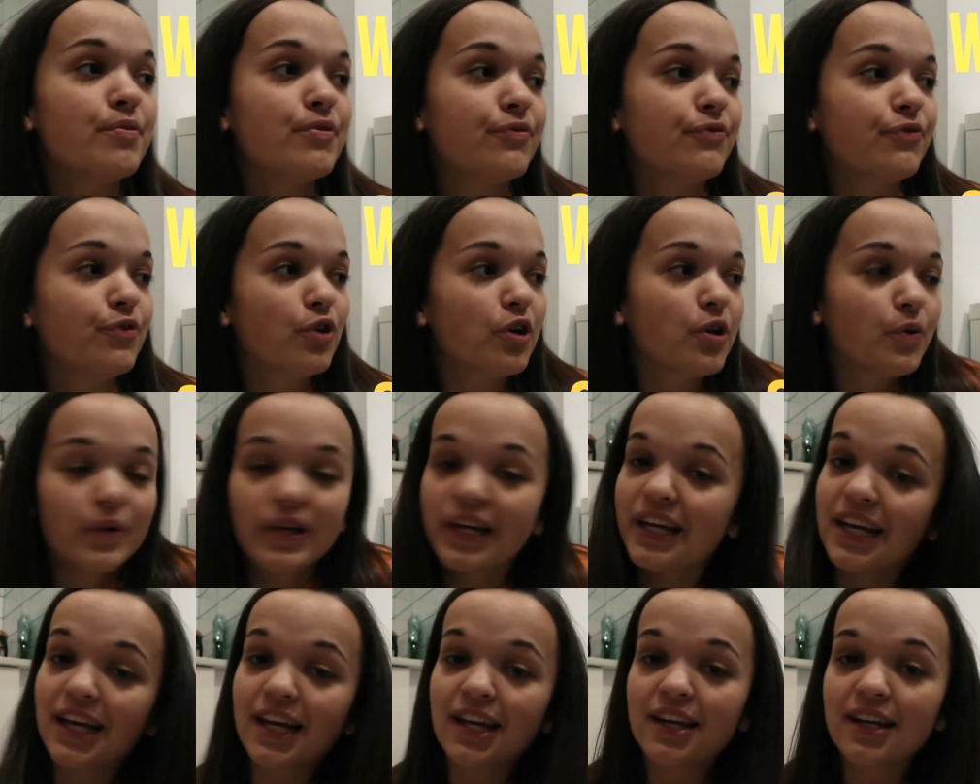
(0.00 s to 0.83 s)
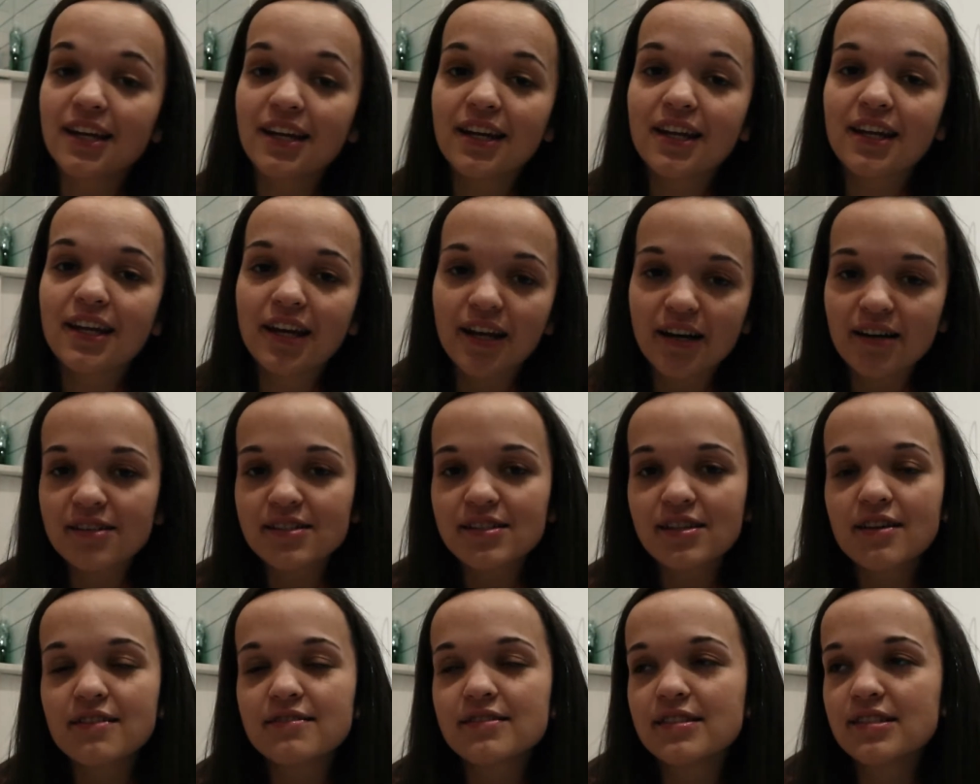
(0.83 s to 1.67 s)
Before we can get
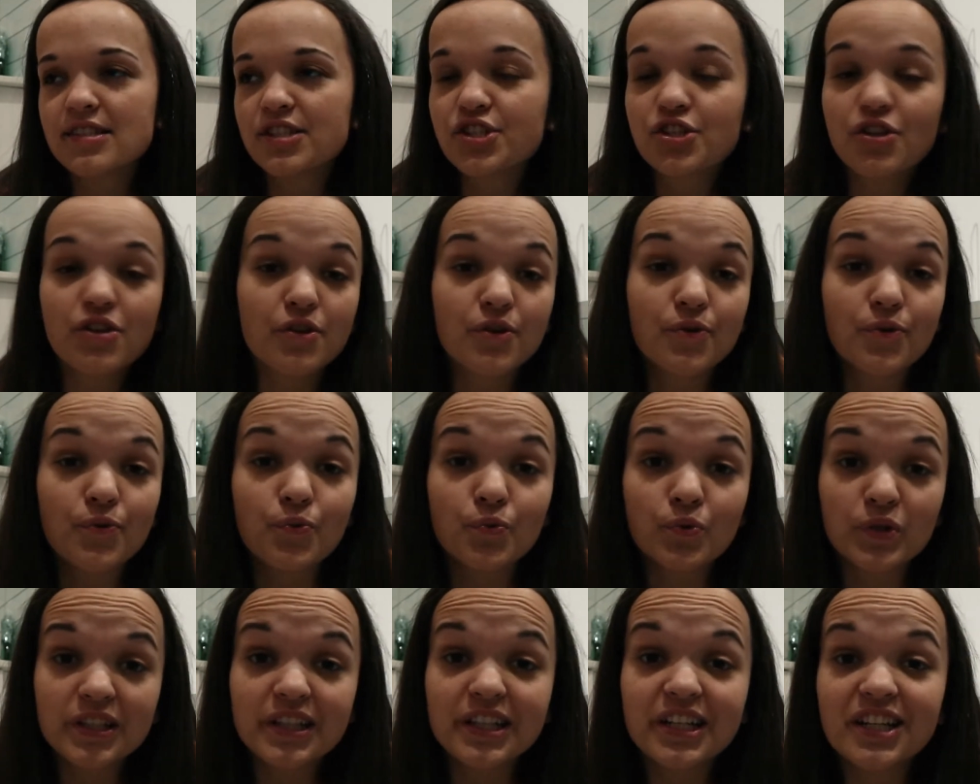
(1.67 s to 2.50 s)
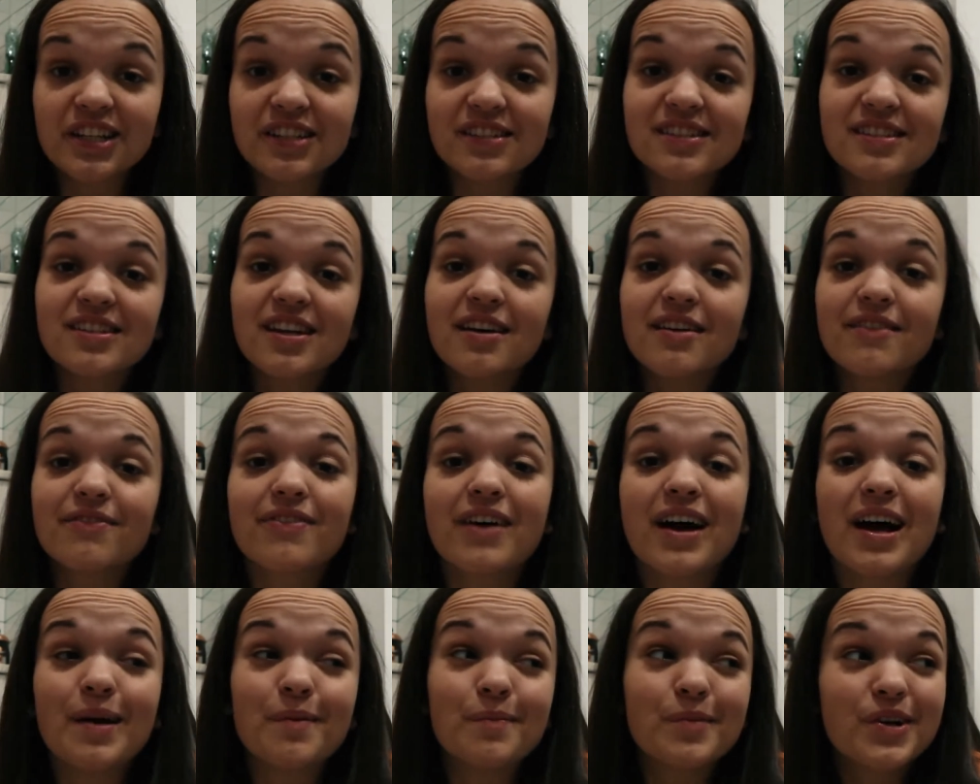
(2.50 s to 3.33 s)
ourselves into the really good stuff,
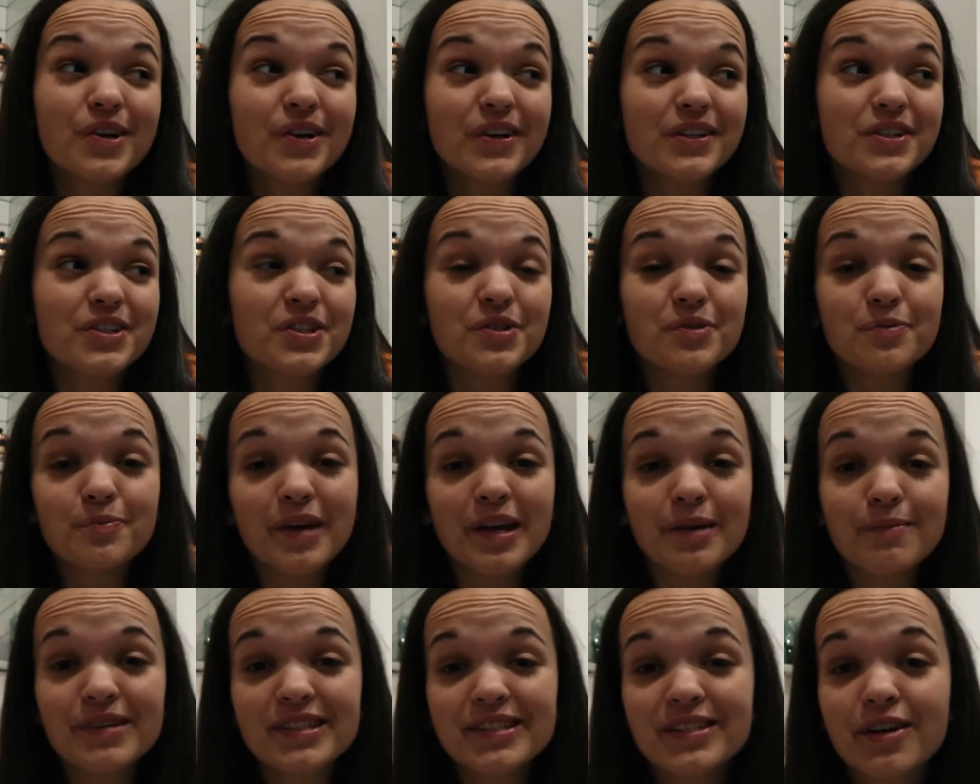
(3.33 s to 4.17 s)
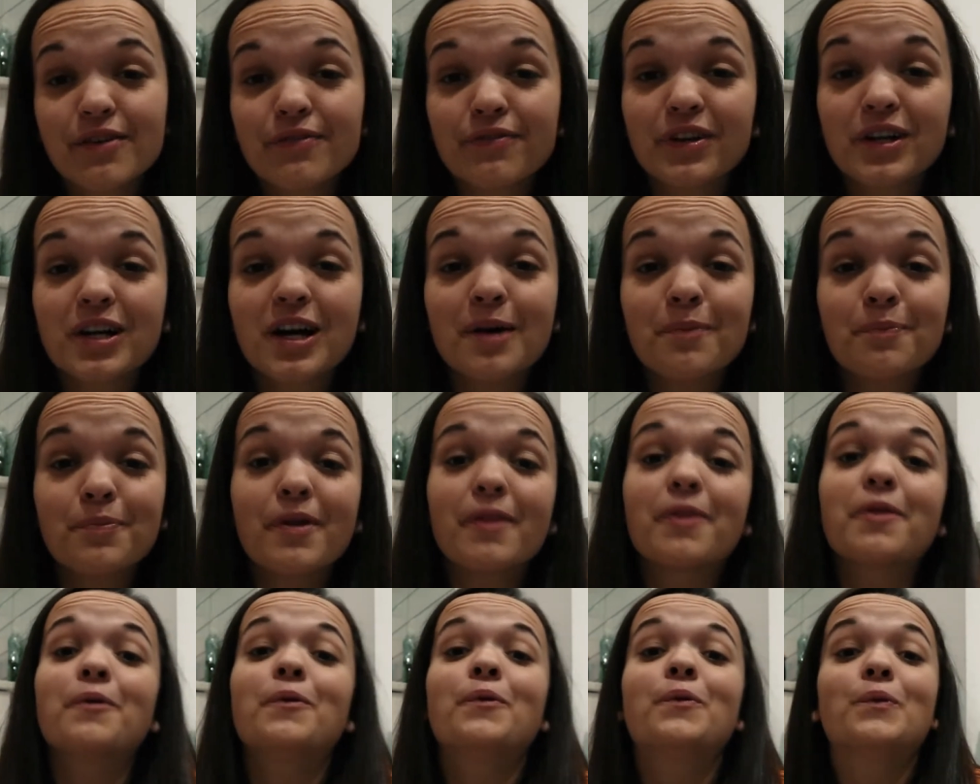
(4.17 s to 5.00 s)
I'm going to make myself a cup
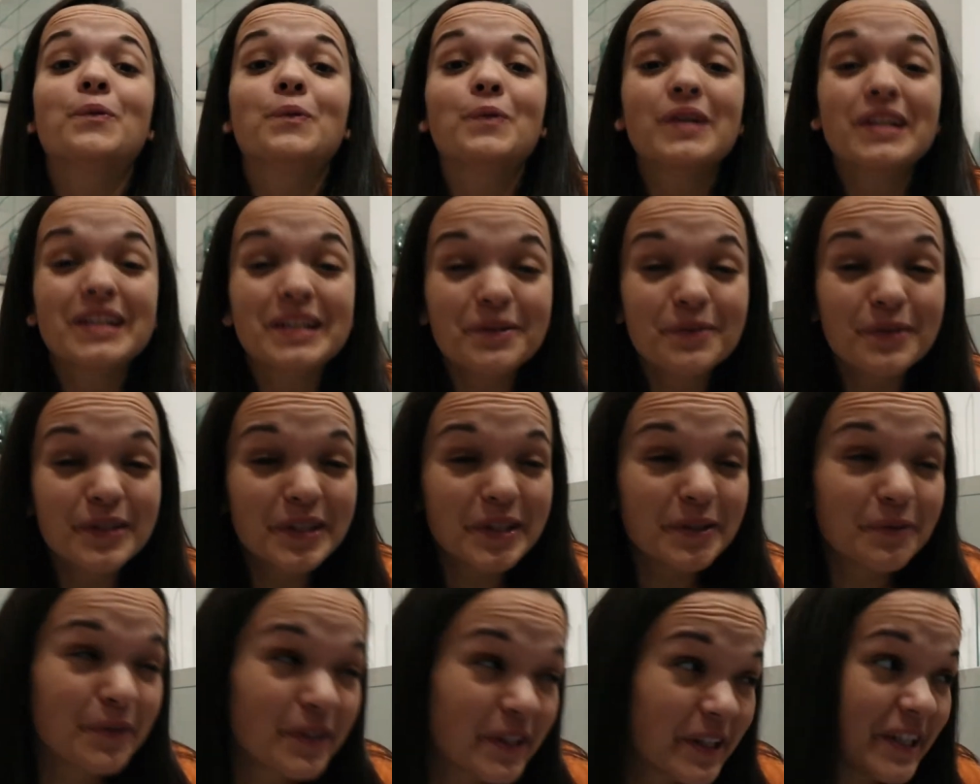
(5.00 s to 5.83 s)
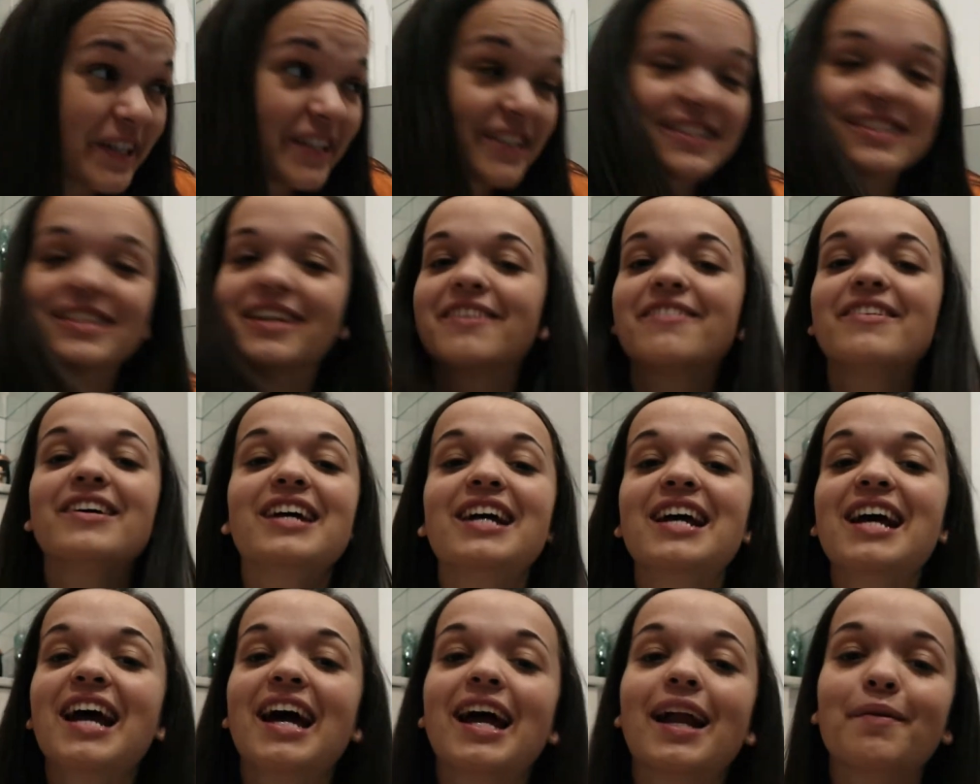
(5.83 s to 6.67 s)
of the really, really, really good stuff,
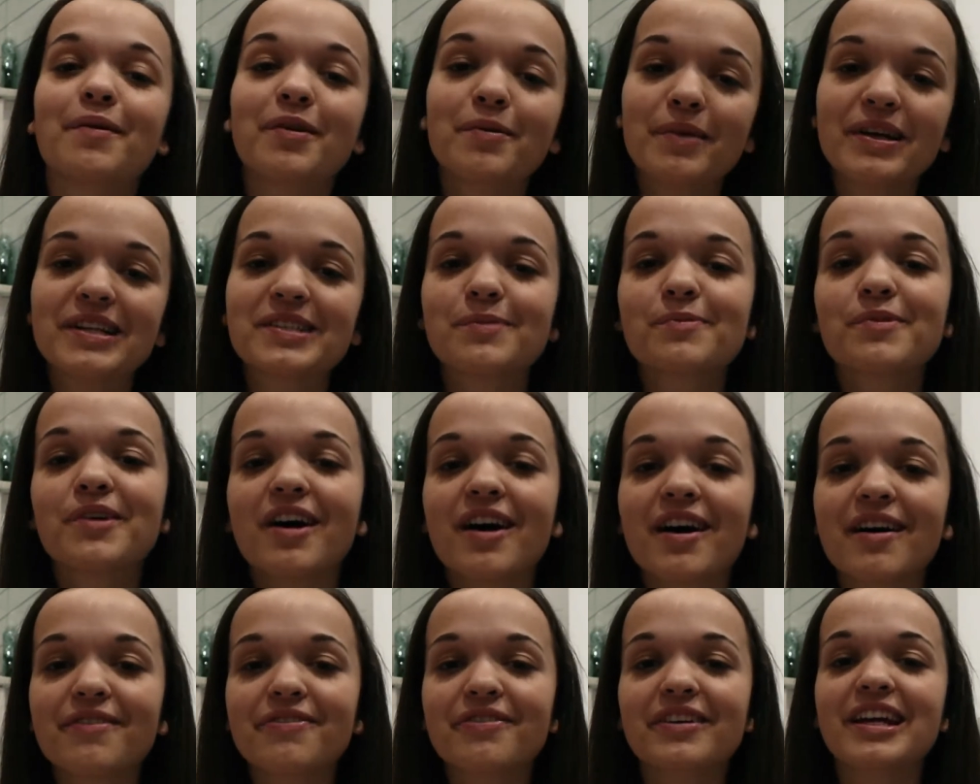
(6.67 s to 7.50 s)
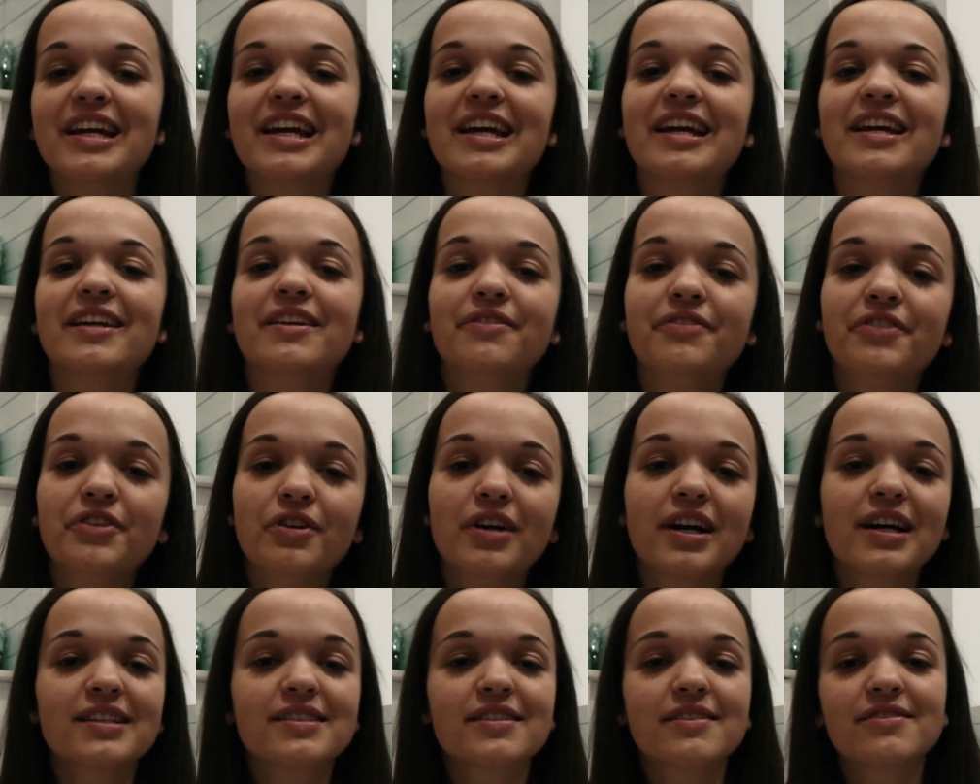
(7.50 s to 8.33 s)
and I'm gonna make some coffee, and if you
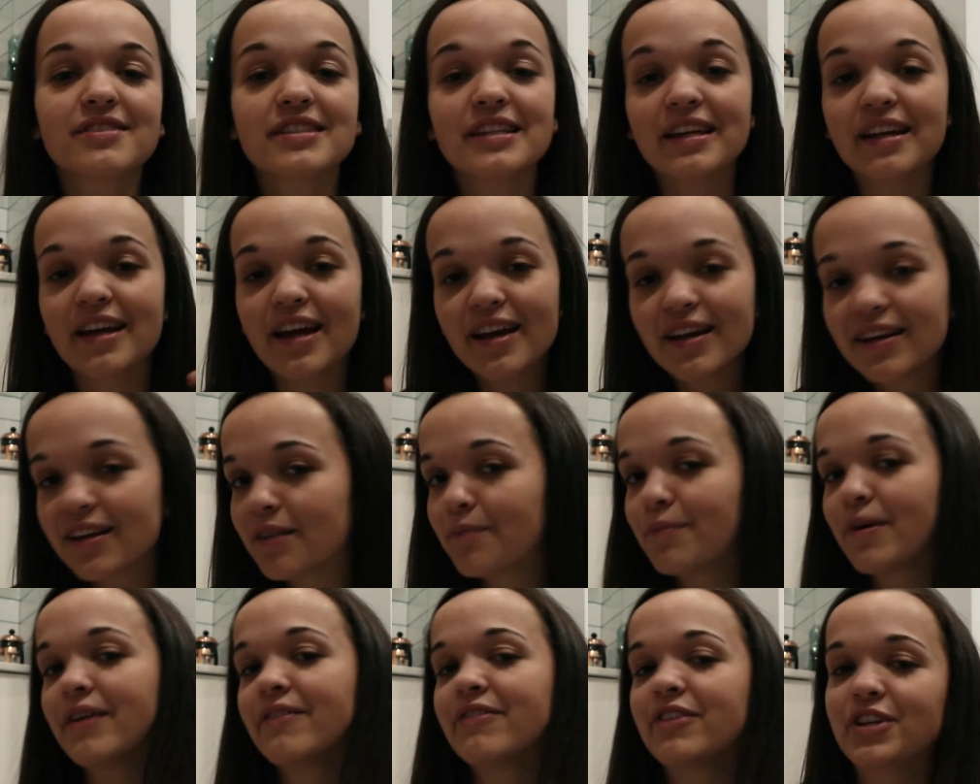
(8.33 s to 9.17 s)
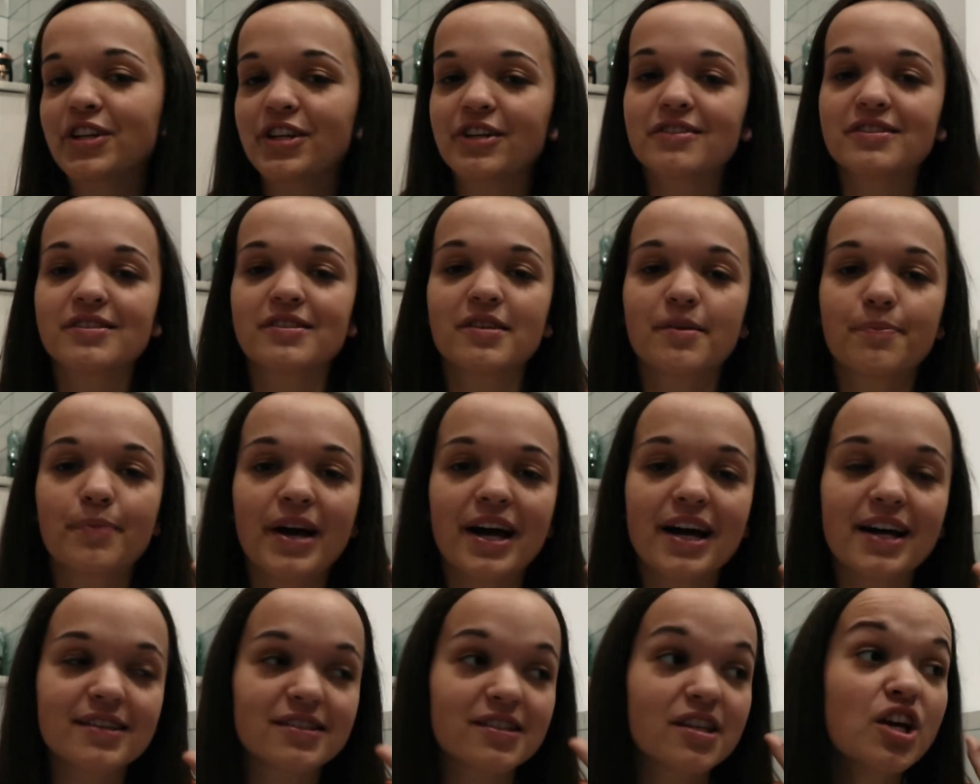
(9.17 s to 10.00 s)
guys have seen any of my videos in the
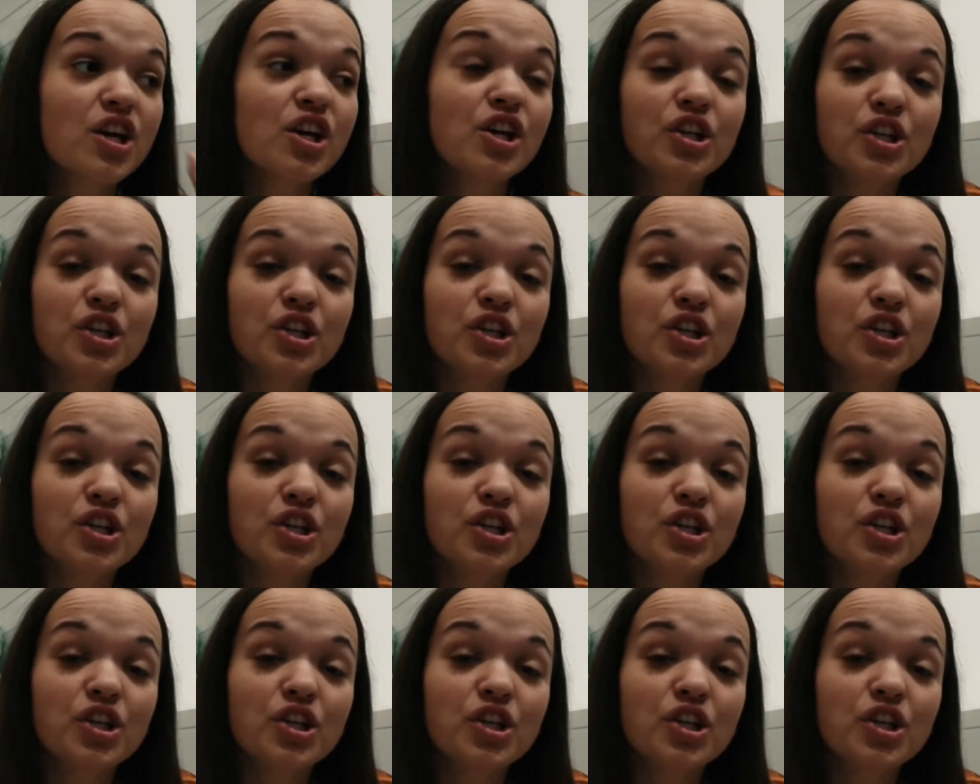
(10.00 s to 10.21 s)
past,